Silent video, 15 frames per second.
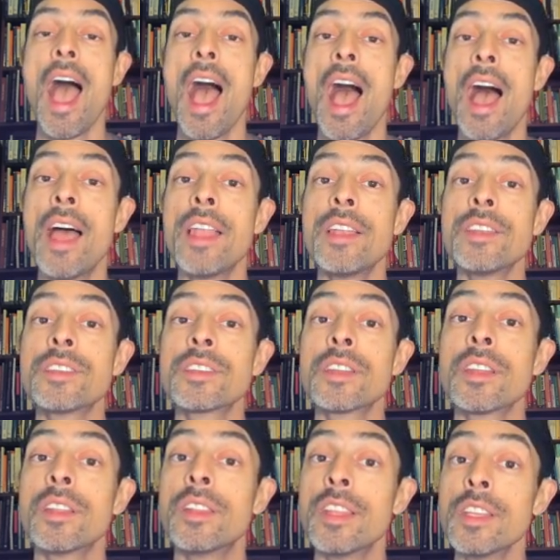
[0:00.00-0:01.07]
And
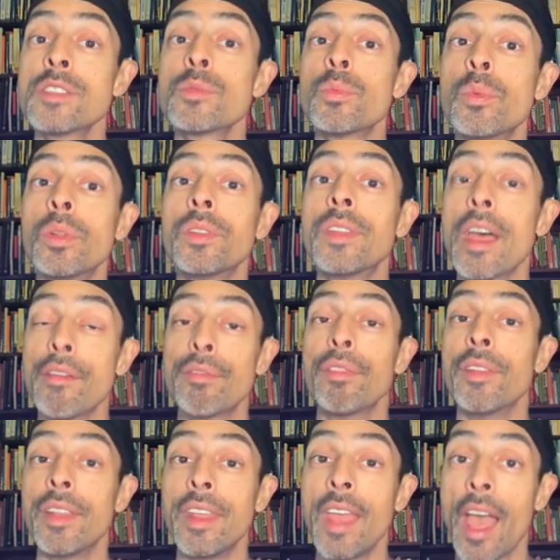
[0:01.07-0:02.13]
this will
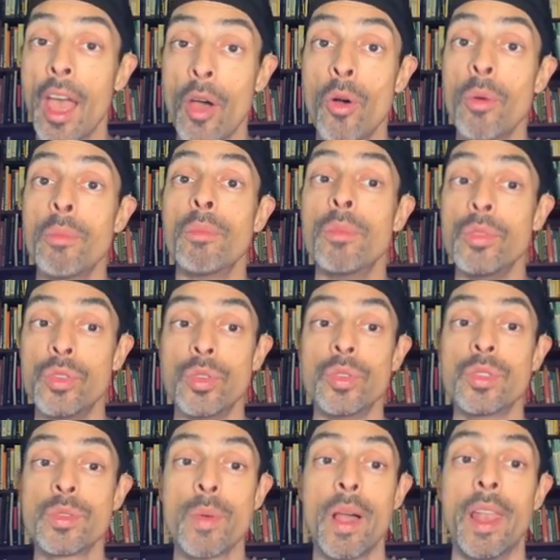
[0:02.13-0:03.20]
definitely help reduce
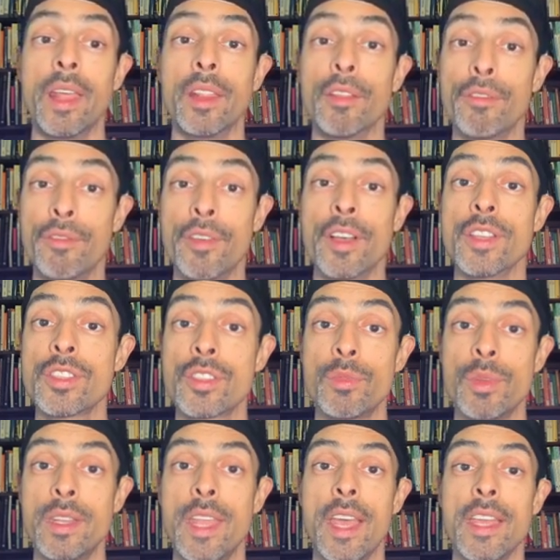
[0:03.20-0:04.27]
swelling the first
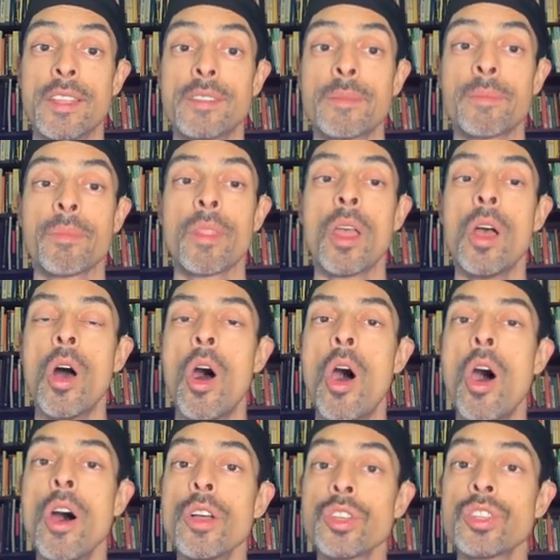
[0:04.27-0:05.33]
3 days.
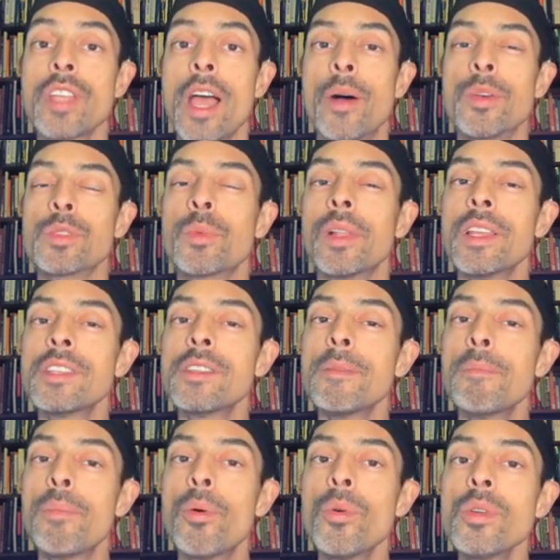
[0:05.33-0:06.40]
Hot showers. Well, it's
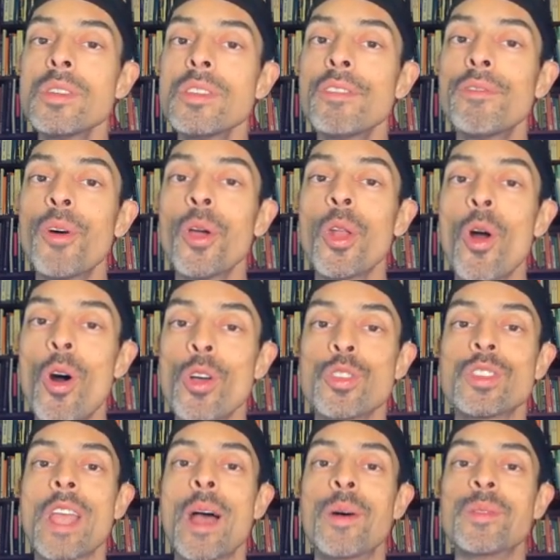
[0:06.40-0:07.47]
important to avoid hot
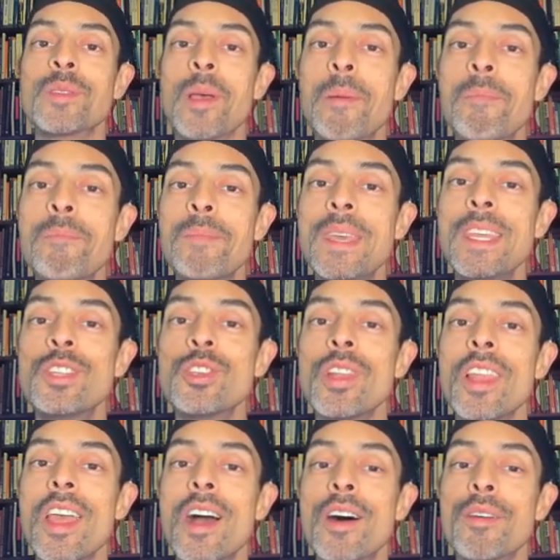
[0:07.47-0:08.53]
showers
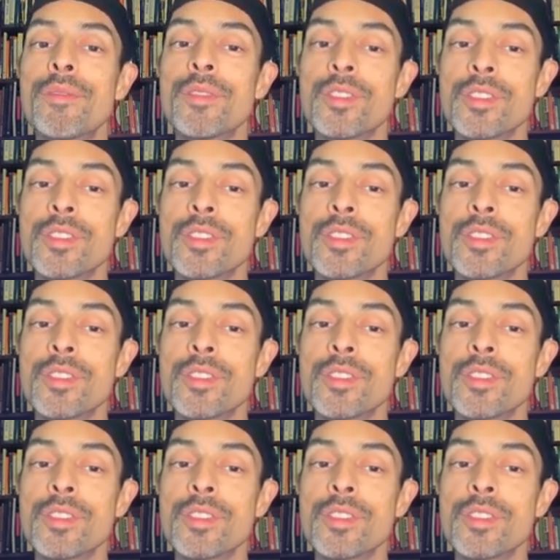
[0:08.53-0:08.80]
immediately after